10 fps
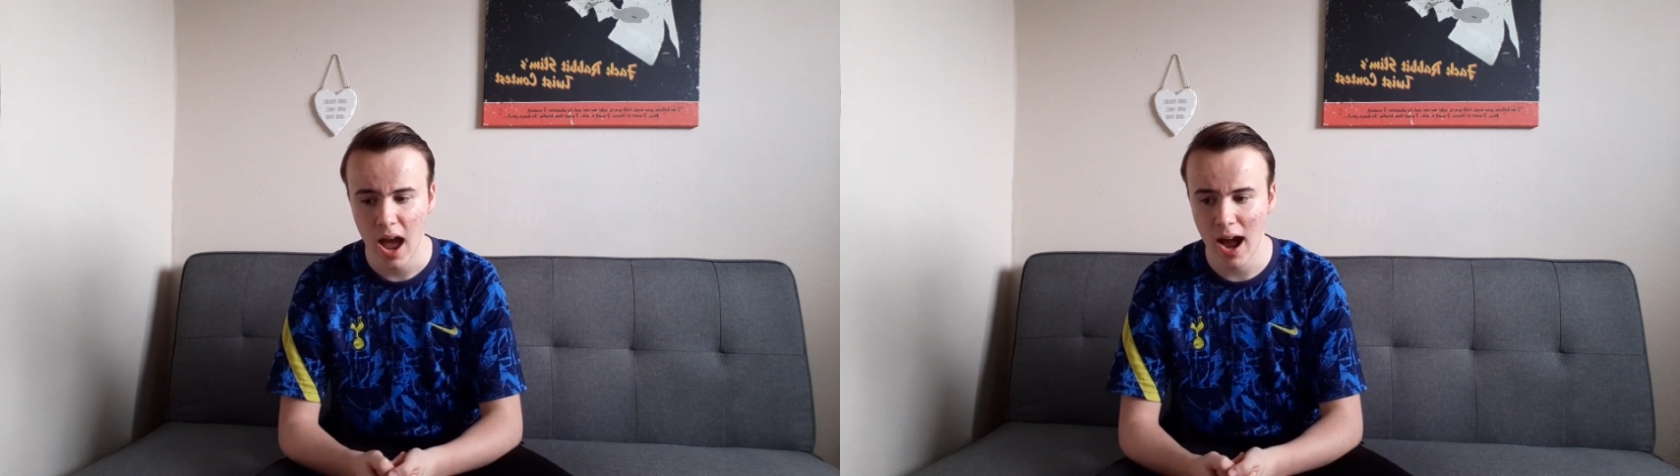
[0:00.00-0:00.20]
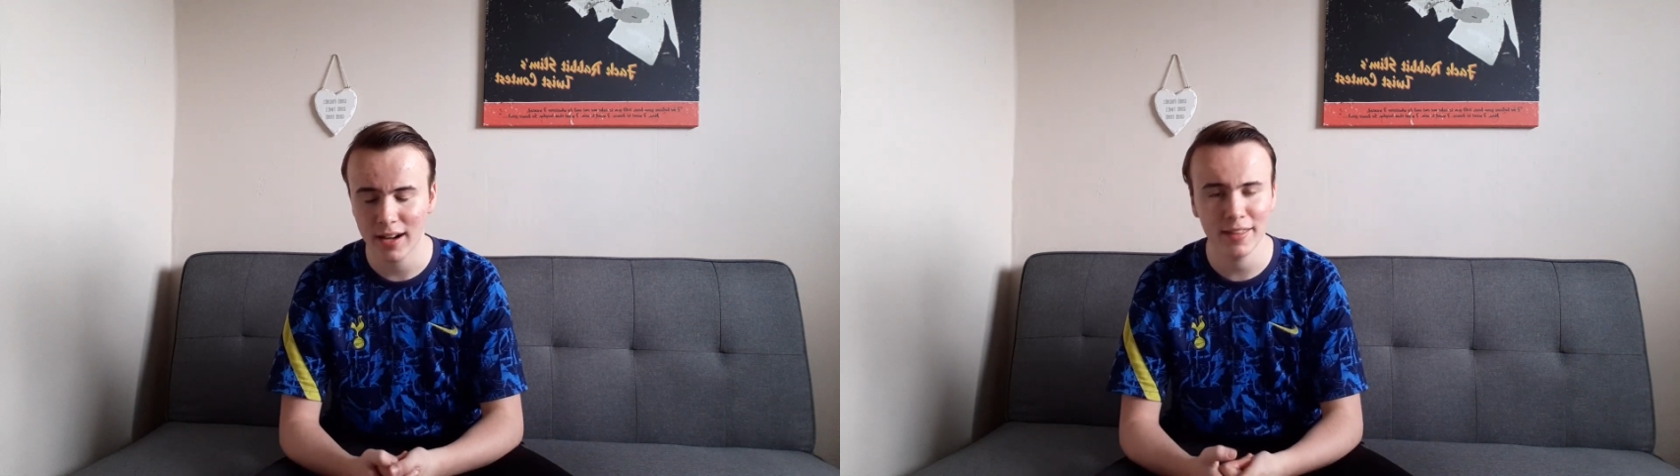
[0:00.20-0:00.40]

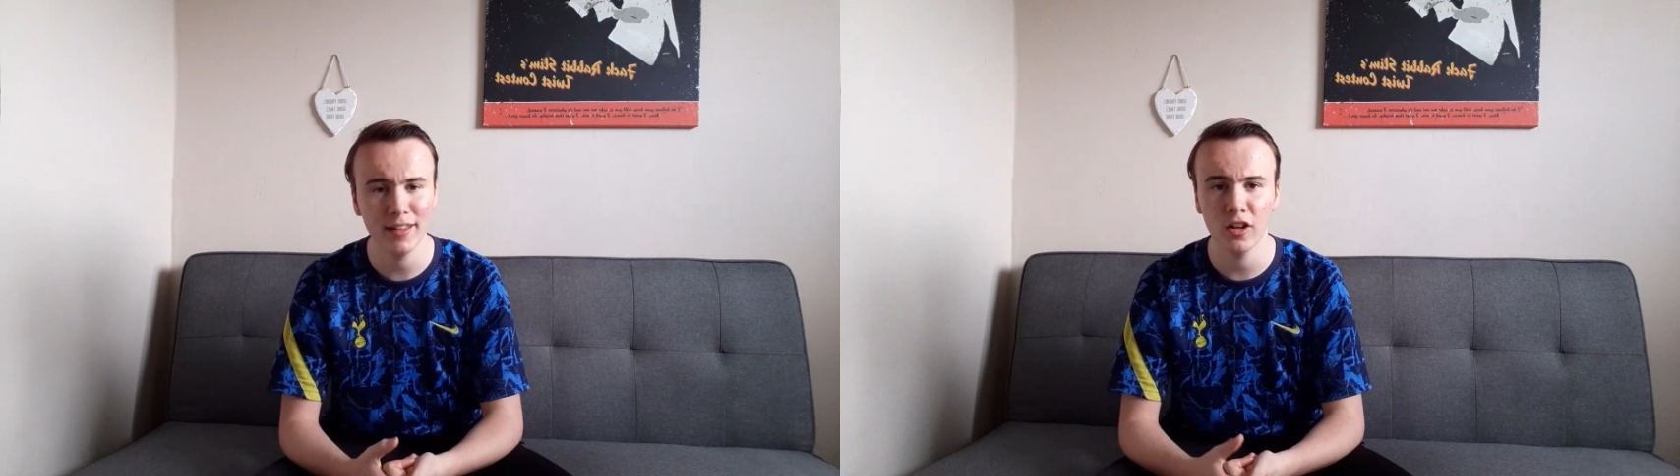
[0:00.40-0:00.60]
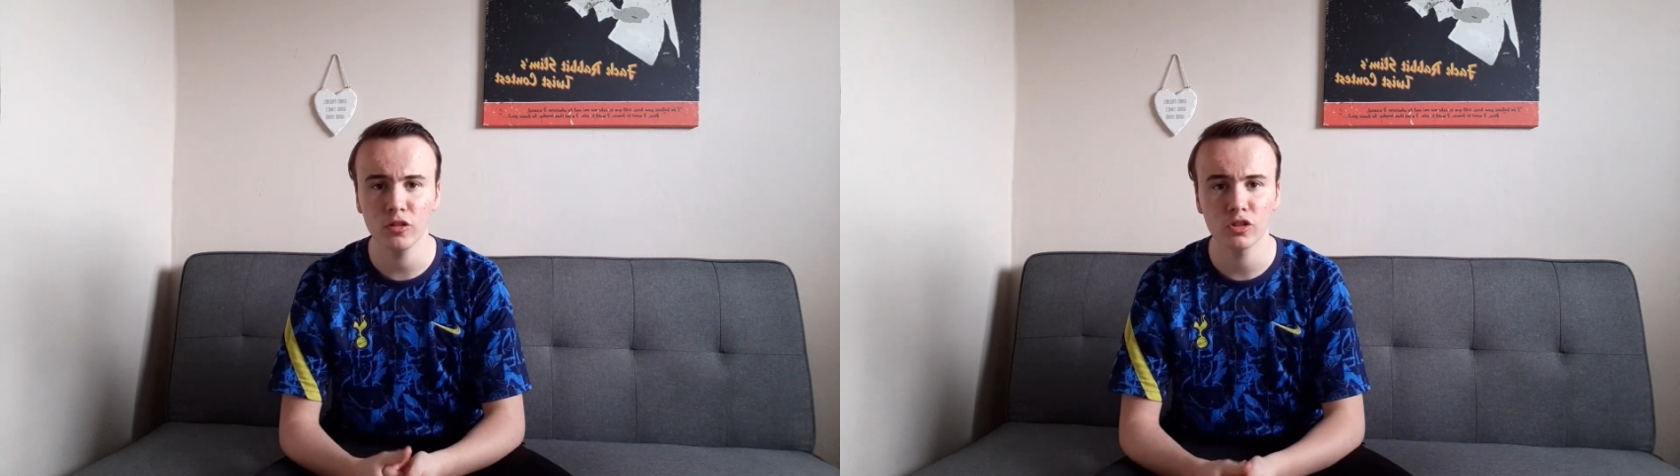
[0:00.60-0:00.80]
And I
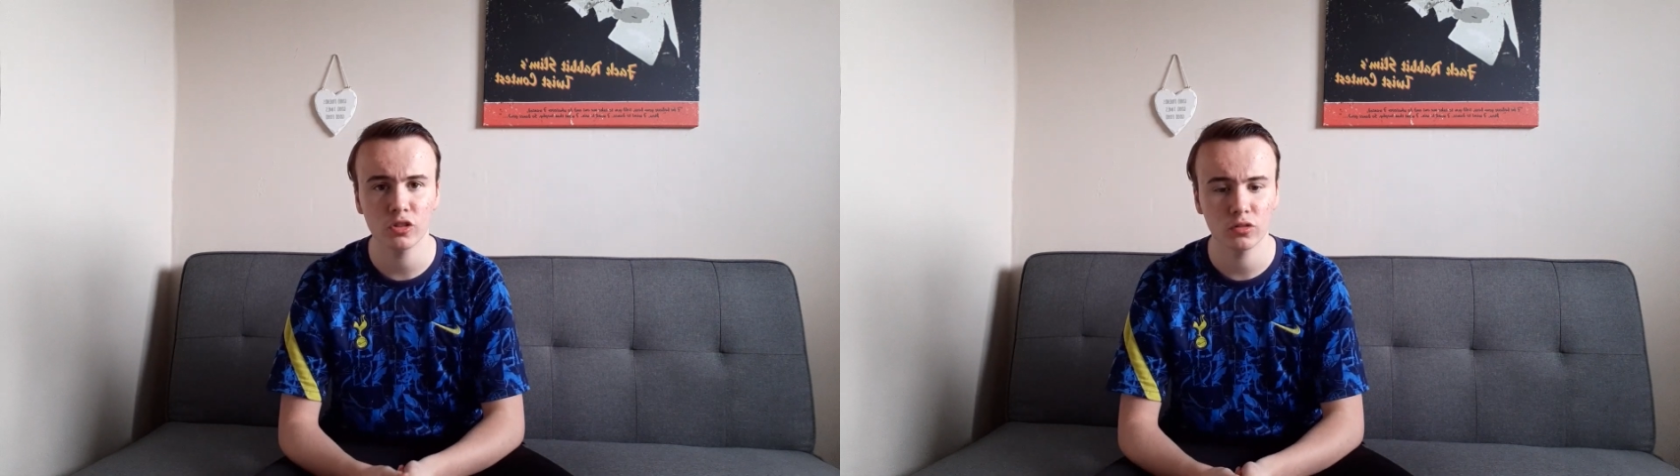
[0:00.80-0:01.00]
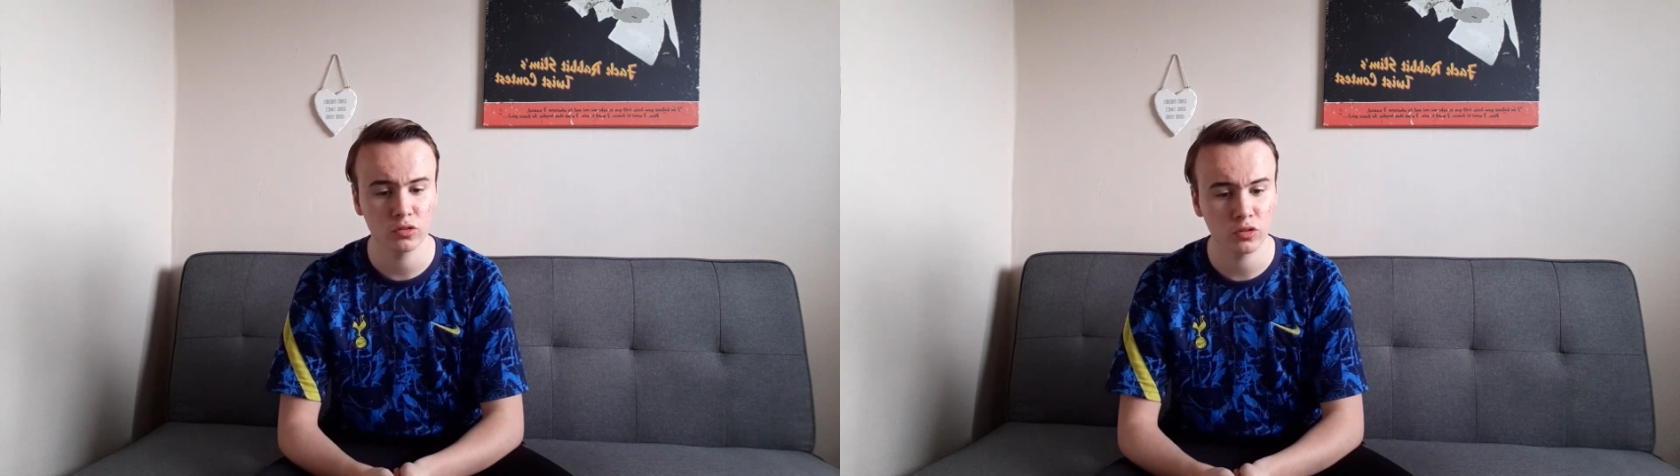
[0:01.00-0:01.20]
think those are,
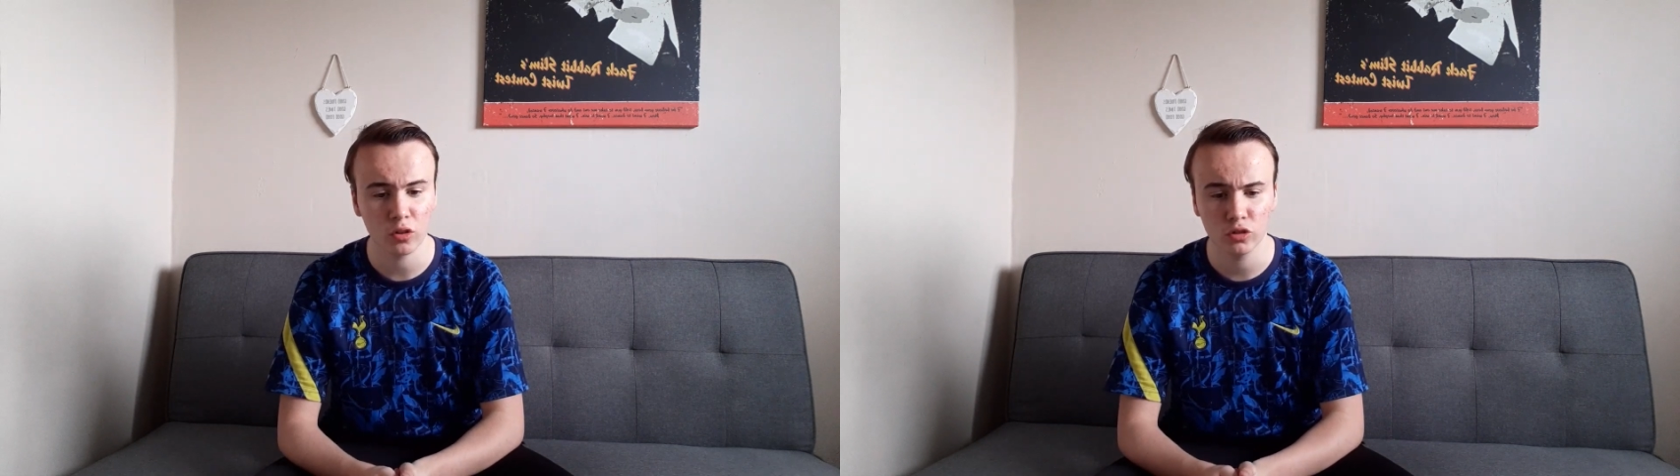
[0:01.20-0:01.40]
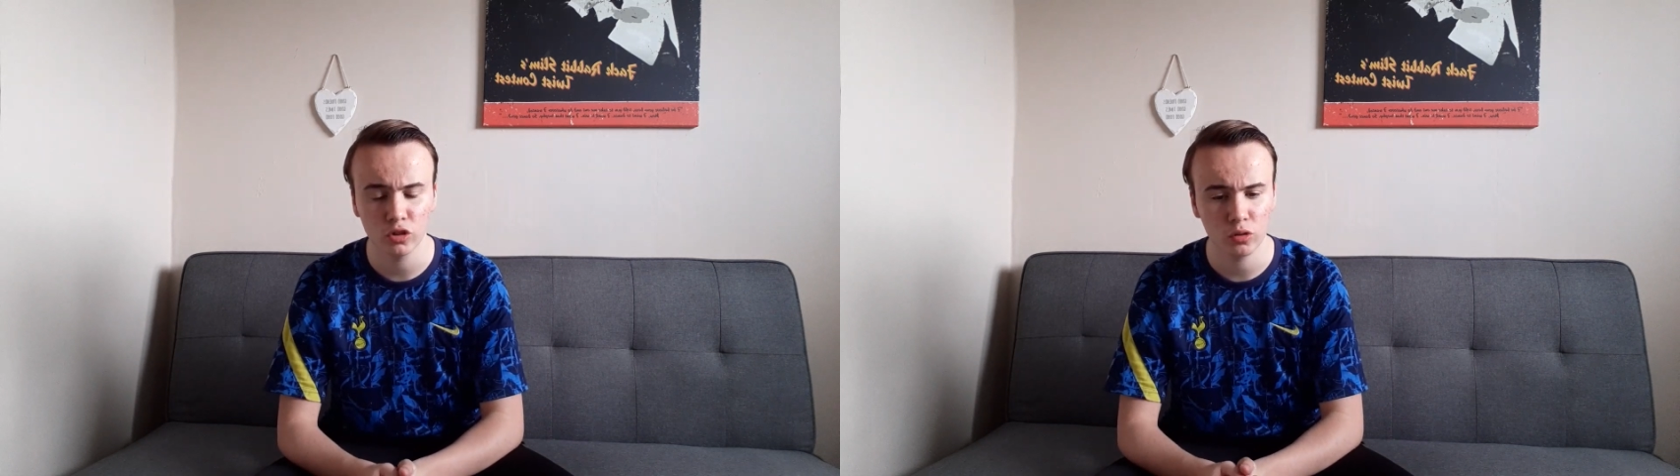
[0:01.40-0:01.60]

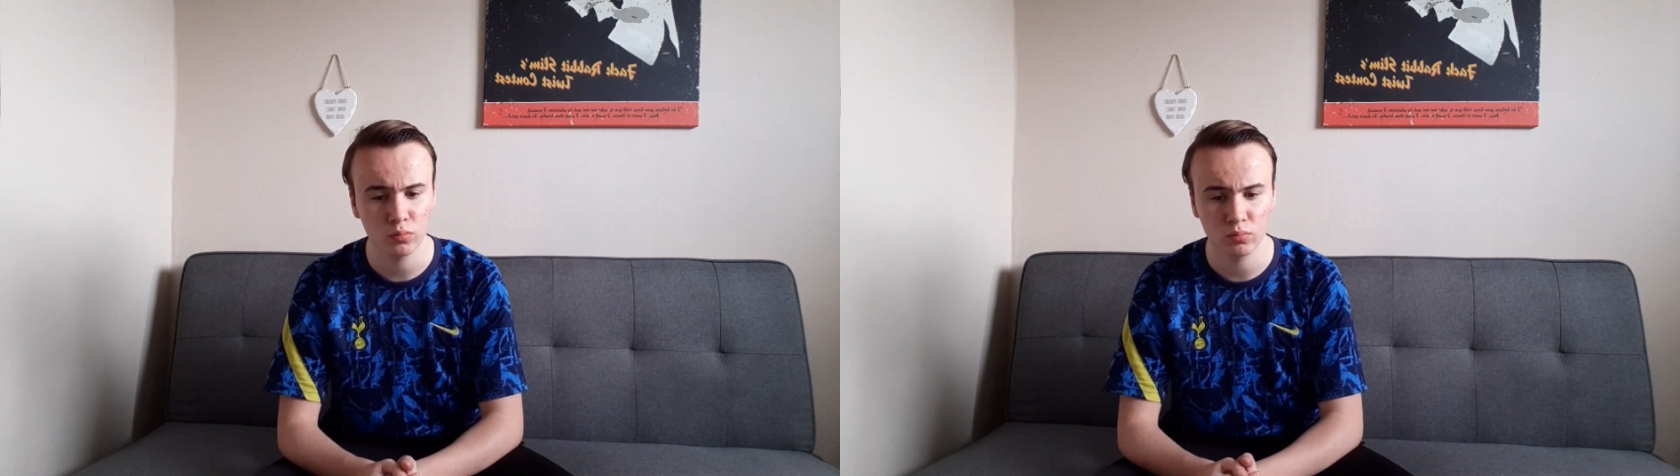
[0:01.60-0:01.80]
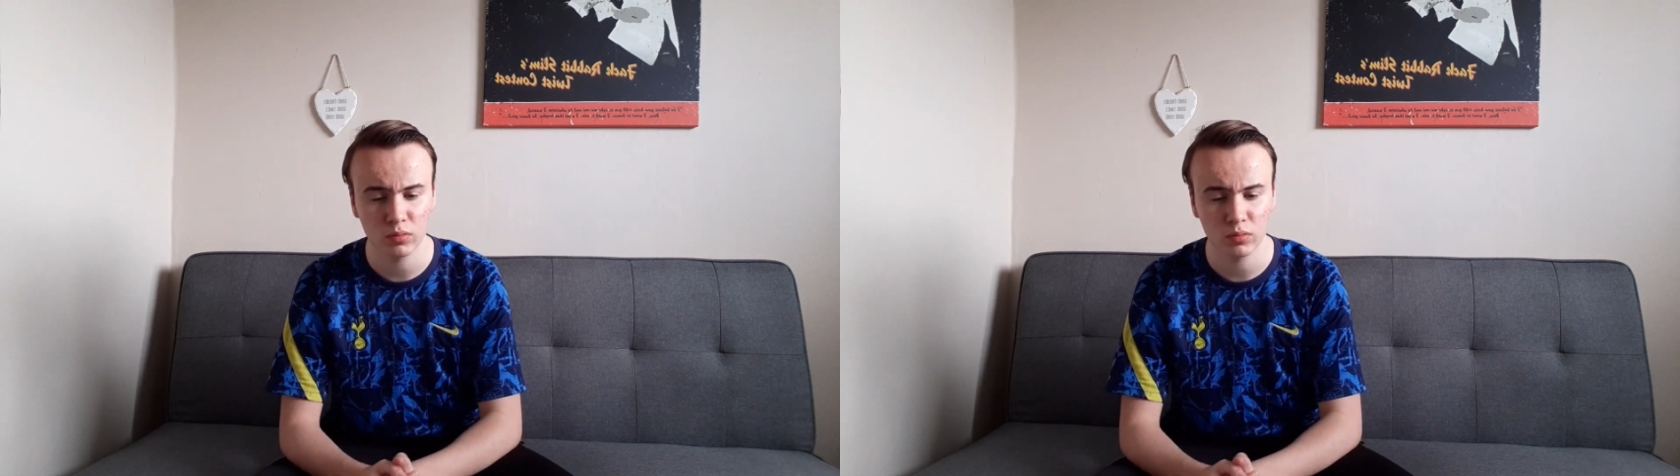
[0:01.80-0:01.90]
those two